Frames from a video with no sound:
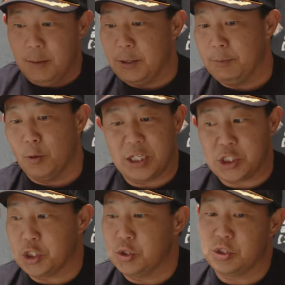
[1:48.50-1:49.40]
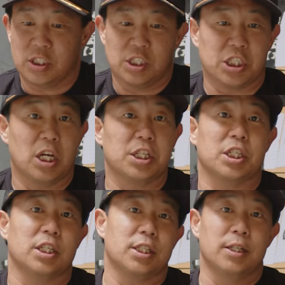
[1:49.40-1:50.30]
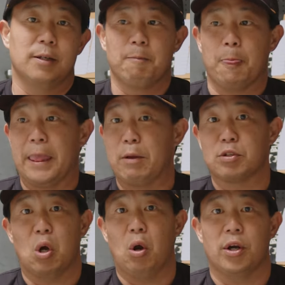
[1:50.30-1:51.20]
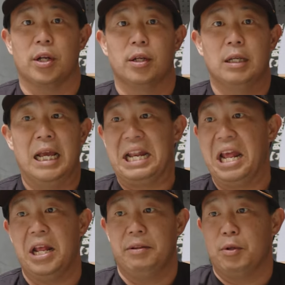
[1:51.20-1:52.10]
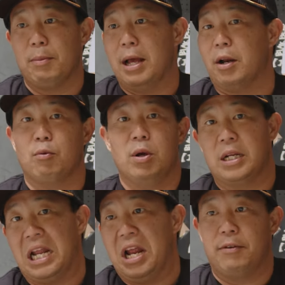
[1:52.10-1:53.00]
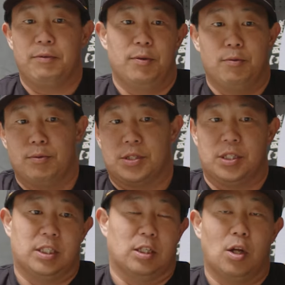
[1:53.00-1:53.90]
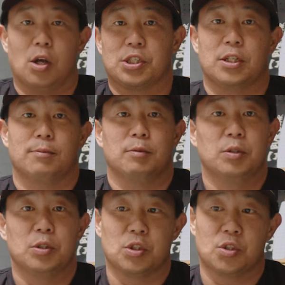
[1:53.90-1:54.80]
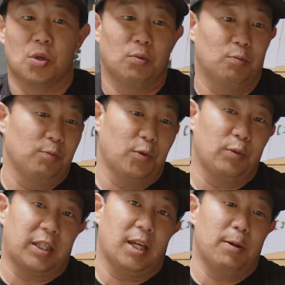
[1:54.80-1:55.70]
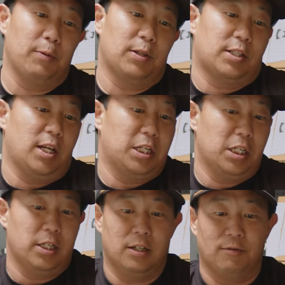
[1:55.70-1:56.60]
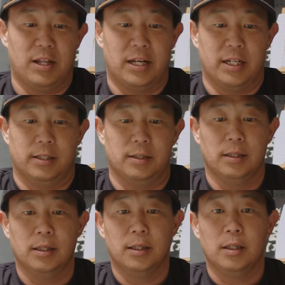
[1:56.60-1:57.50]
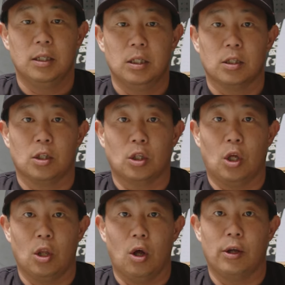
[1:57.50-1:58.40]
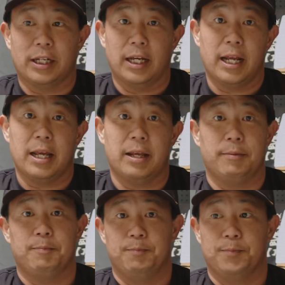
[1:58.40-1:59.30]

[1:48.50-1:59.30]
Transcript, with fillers: people that's choosing the judges... It was hard, and no matter what, it was just a toss-up. So we came up with this idea of letting Kala and Kainehe